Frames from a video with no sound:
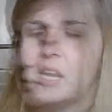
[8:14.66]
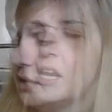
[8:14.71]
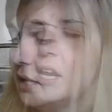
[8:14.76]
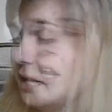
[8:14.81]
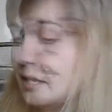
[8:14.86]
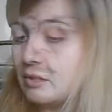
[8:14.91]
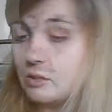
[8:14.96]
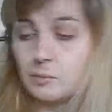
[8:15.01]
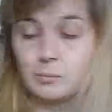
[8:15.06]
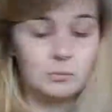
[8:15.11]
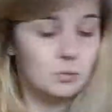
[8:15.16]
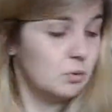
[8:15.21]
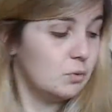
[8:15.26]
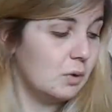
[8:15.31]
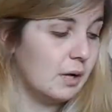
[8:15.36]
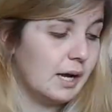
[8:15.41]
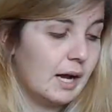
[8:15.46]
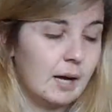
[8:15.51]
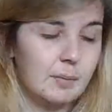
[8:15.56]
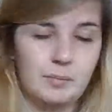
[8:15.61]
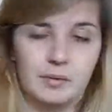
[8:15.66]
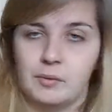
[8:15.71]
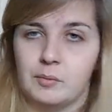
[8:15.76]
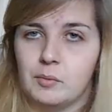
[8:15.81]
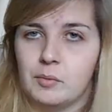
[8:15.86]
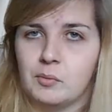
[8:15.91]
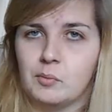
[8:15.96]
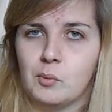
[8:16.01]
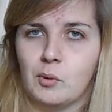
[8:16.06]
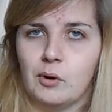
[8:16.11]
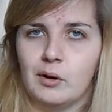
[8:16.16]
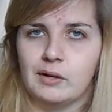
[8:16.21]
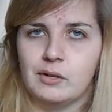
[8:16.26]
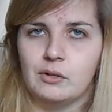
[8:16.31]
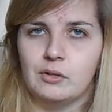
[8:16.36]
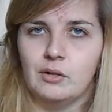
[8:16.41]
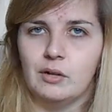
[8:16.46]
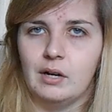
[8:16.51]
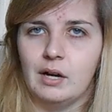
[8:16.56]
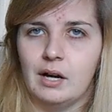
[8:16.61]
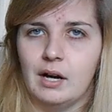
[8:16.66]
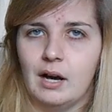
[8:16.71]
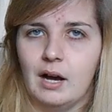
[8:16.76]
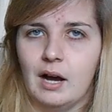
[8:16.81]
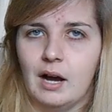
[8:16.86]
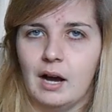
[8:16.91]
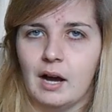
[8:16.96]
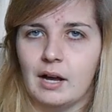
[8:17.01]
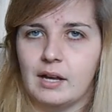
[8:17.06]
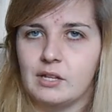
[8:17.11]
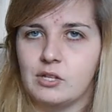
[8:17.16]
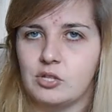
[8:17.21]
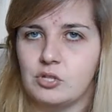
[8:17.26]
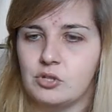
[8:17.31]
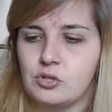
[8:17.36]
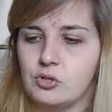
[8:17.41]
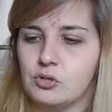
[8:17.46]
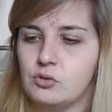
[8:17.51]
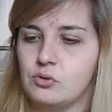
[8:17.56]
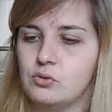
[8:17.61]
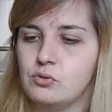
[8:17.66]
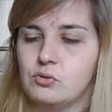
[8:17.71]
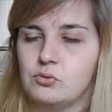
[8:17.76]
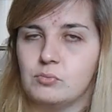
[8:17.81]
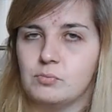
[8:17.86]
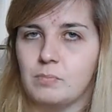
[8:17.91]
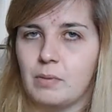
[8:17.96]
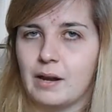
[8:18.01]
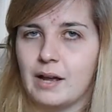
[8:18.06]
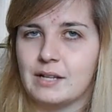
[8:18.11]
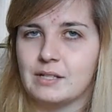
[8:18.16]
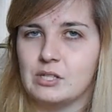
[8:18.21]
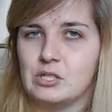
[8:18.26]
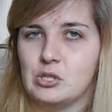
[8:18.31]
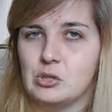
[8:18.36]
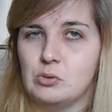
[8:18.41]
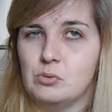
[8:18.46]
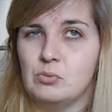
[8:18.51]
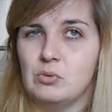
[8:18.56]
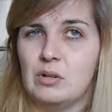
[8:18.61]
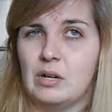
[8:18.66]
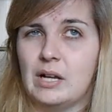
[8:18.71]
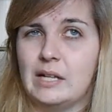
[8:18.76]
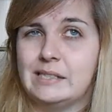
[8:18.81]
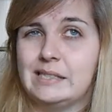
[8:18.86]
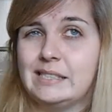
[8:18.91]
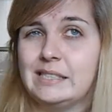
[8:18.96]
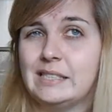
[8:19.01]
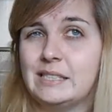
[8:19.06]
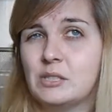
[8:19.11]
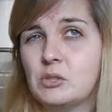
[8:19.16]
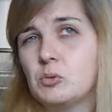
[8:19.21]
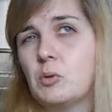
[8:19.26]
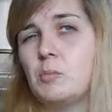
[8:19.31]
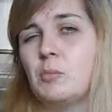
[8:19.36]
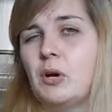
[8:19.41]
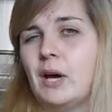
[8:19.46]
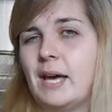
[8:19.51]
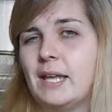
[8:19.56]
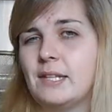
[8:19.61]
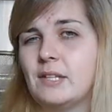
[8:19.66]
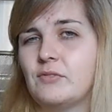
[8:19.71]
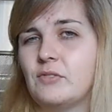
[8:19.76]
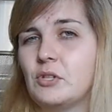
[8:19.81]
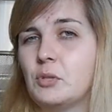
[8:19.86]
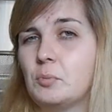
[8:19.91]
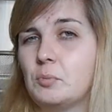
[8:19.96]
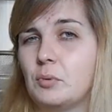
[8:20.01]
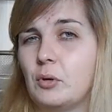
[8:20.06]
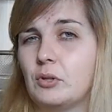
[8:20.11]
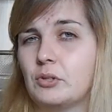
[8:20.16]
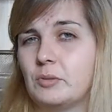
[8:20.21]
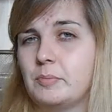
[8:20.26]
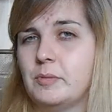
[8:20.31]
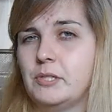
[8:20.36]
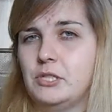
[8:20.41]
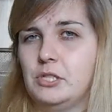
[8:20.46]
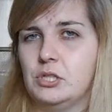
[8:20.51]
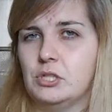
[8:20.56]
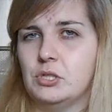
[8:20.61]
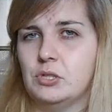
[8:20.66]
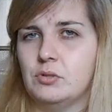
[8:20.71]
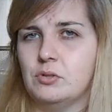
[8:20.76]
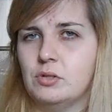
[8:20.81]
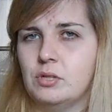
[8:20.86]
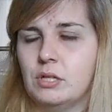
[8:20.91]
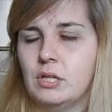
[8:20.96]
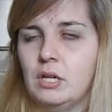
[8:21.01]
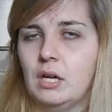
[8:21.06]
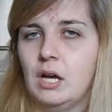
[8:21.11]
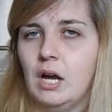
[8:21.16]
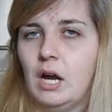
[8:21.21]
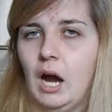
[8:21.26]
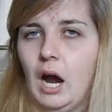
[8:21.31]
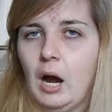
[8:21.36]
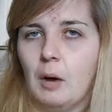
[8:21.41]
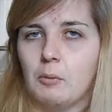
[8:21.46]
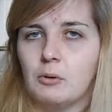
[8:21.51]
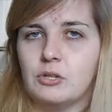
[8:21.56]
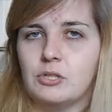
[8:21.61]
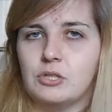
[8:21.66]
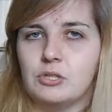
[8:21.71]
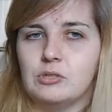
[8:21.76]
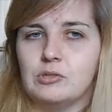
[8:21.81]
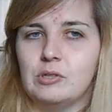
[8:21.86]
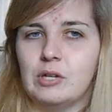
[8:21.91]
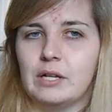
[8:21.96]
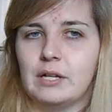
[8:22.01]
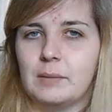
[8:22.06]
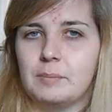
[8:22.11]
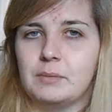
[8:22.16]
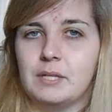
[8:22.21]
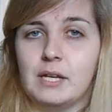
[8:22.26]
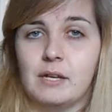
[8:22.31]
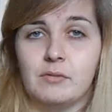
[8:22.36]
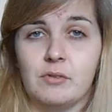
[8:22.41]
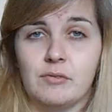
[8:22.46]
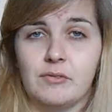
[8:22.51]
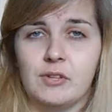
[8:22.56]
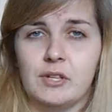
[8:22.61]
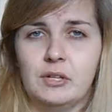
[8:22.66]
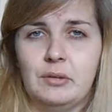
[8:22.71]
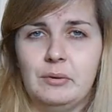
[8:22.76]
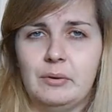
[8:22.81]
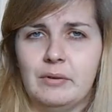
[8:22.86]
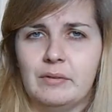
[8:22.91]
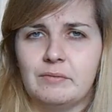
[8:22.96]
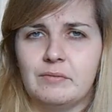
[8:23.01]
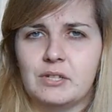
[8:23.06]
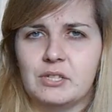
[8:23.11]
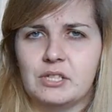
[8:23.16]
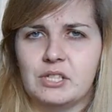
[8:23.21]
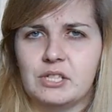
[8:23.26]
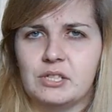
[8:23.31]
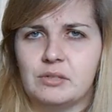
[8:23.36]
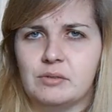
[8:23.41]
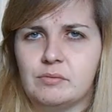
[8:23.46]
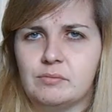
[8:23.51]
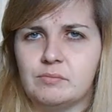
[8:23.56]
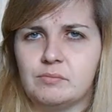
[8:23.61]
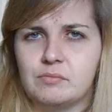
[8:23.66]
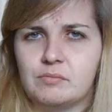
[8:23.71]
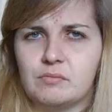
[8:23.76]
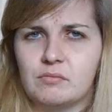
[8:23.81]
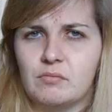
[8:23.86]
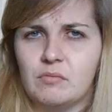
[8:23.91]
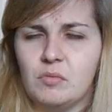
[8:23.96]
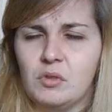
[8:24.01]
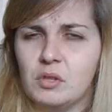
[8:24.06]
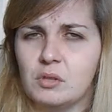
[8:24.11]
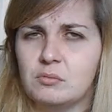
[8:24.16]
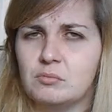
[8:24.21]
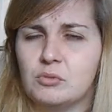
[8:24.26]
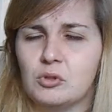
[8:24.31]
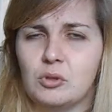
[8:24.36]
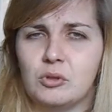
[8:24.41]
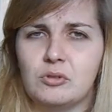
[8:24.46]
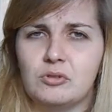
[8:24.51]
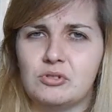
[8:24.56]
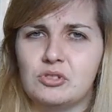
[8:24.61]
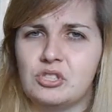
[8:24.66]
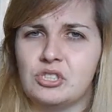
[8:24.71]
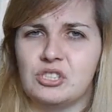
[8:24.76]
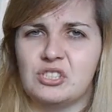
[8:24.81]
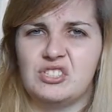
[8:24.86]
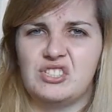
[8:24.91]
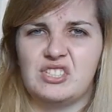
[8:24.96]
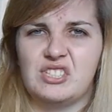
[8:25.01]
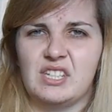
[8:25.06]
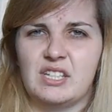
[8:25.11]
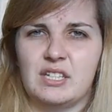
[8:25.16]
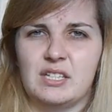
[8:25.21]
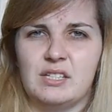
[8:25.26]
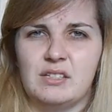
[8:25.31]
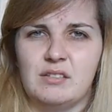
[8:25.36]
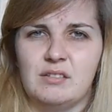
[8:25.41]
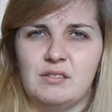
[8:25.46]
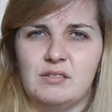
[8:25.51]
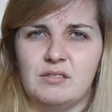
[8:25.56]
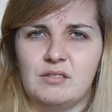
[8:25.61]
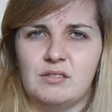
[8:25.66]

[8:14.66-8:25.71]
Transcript: Yeah, so I'm quite happy with what I got. I do plan to do at least one more Heathers video, possibly 2. I want to do an updated review video, more just to say